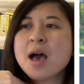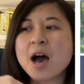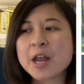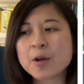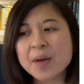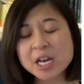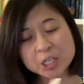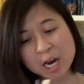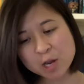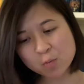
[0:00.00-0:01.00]
And on page
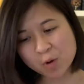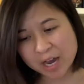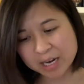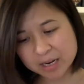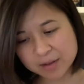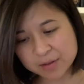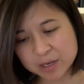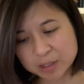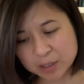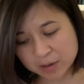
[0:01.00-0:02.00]
81,
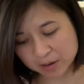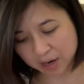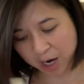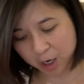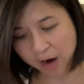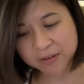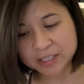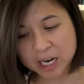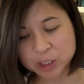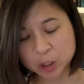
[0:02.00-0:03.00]
there's a kind of
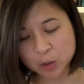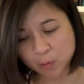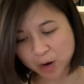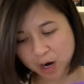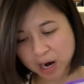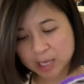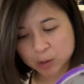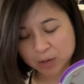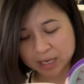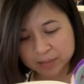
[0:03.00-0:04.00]
conversation where
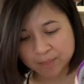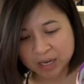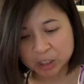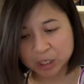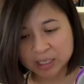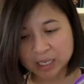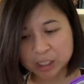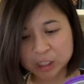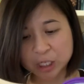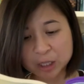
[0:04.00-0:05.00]
Antoinette mentions that
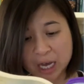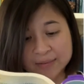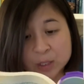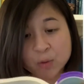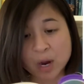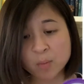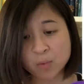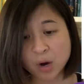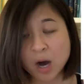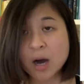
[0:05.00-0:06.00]
she loves
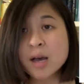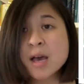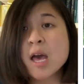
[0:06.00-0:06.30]
Grambois,